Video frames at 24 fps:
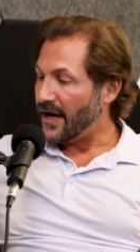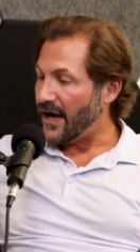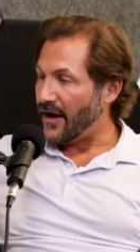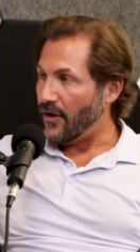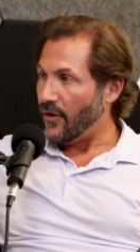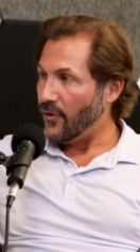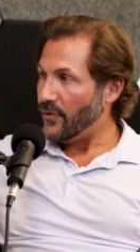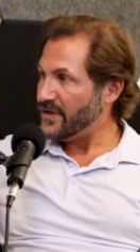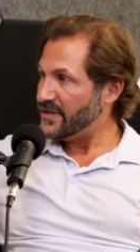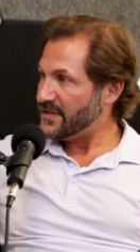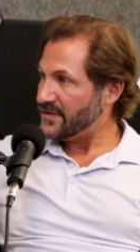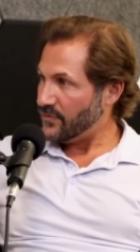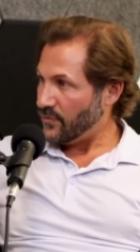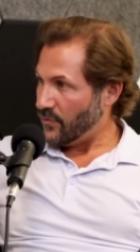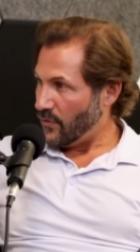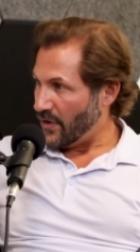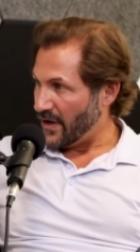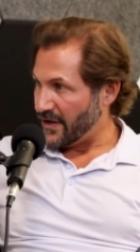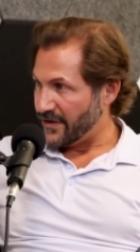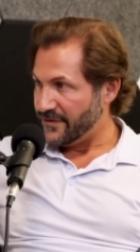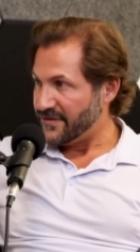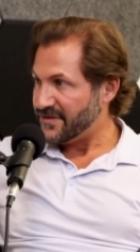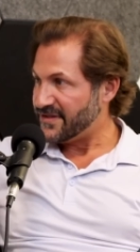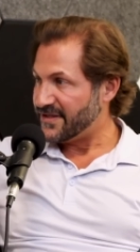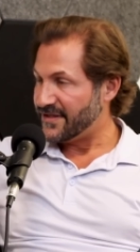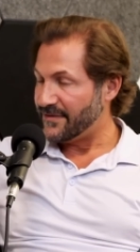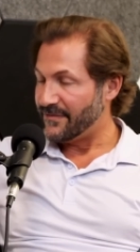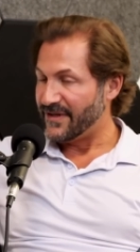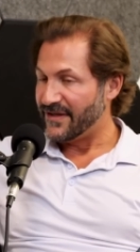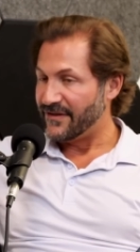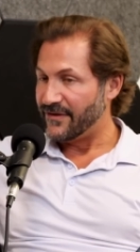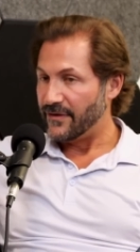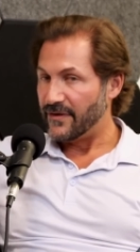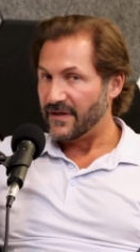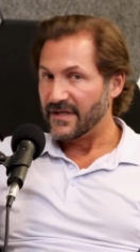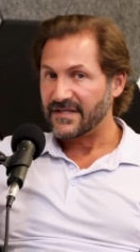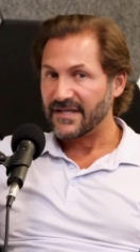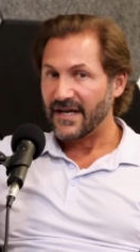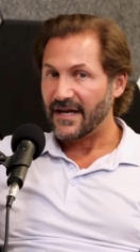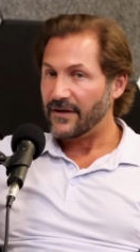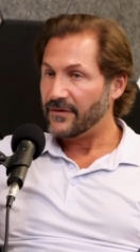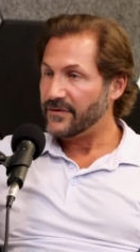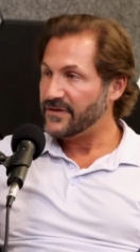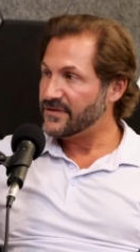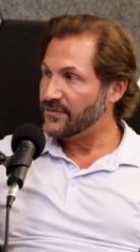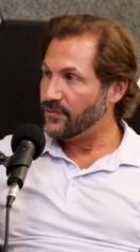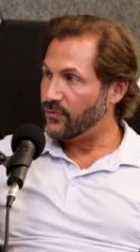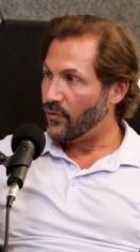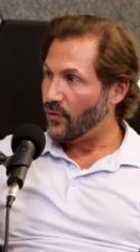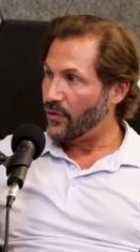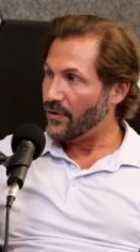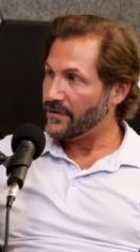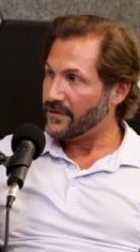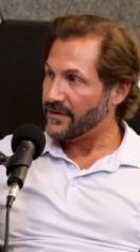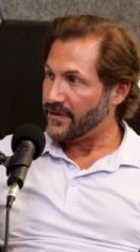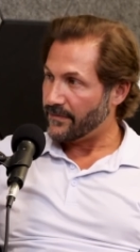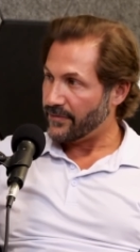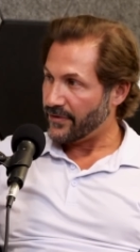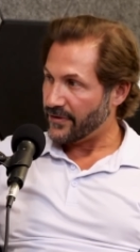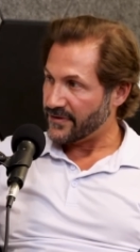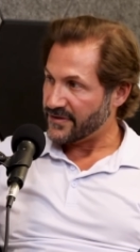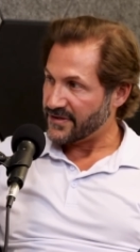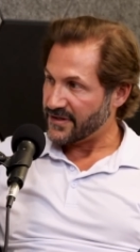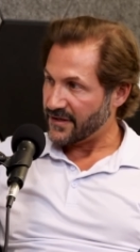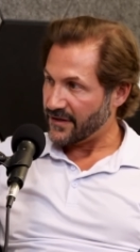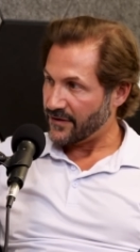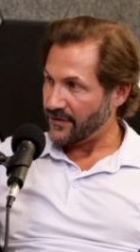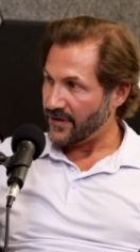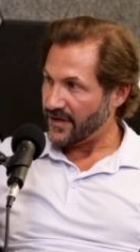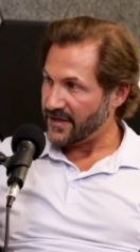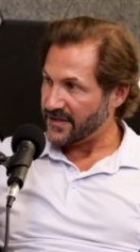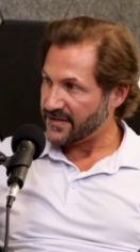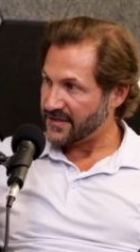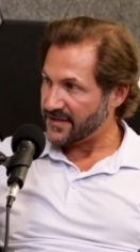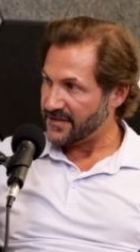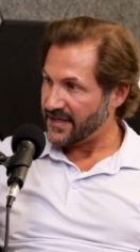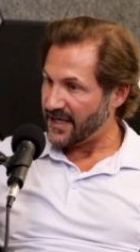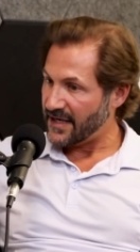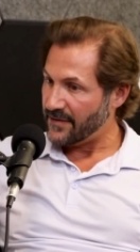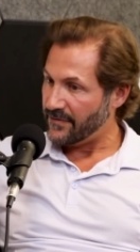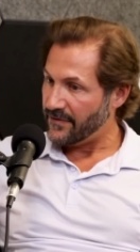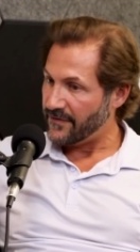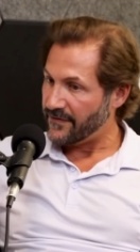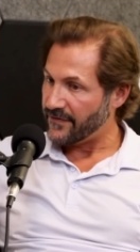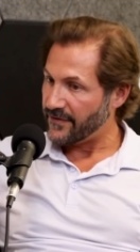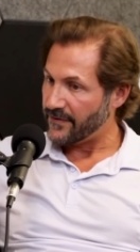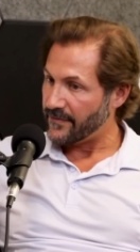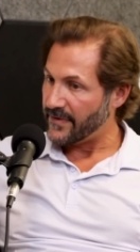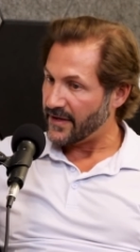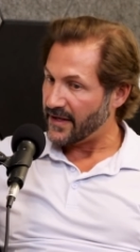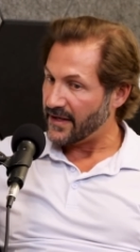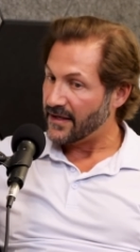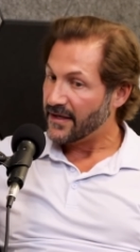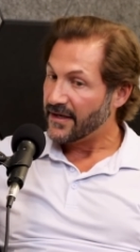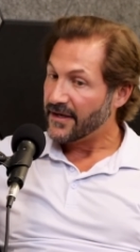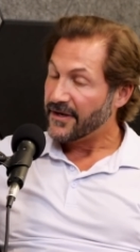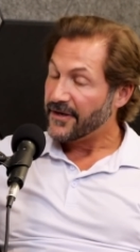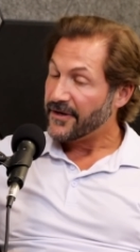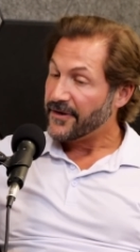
always, and you see me do this, I always warned the person across the table from me